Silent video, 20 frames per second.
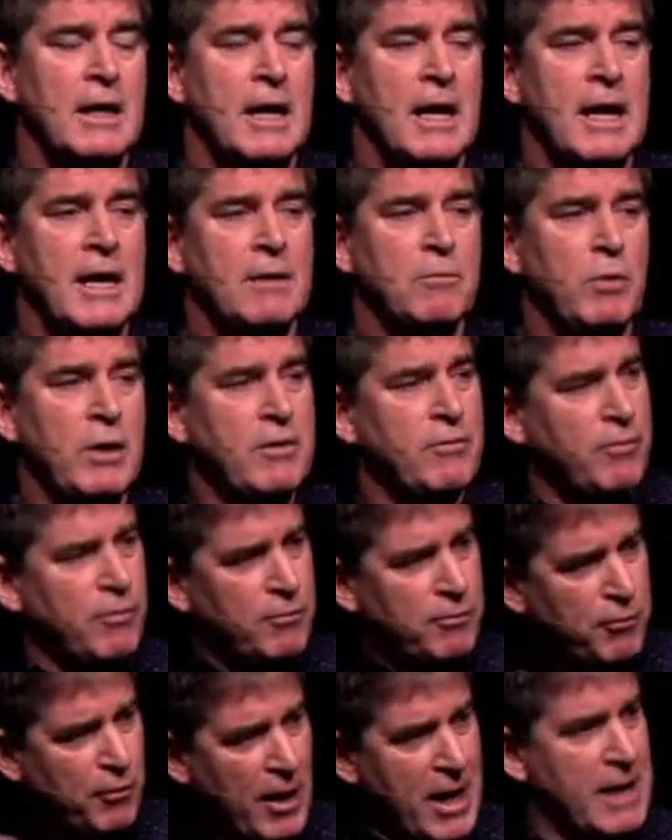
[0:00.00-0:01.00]
And we've
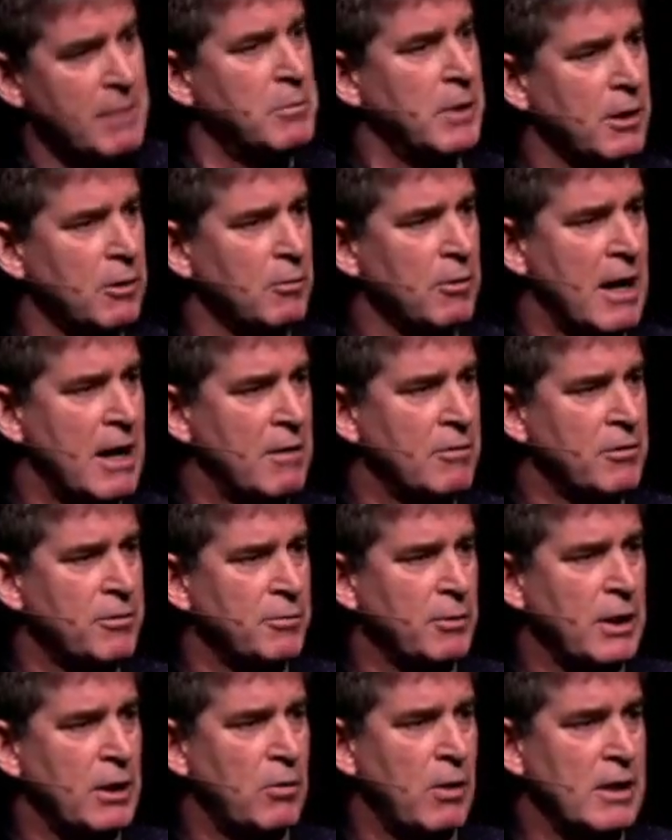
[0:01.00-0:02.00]
framed it around
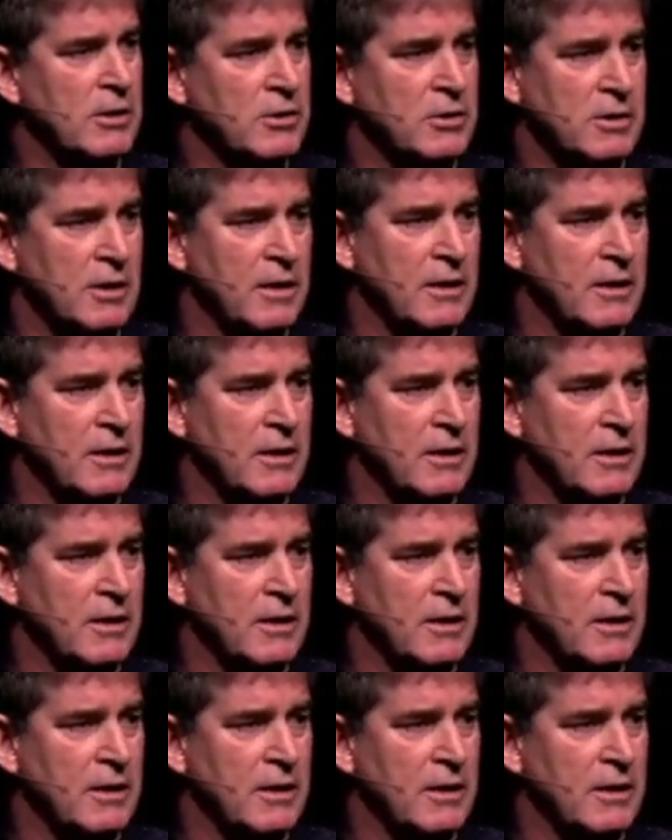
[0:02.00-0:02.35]
three questions.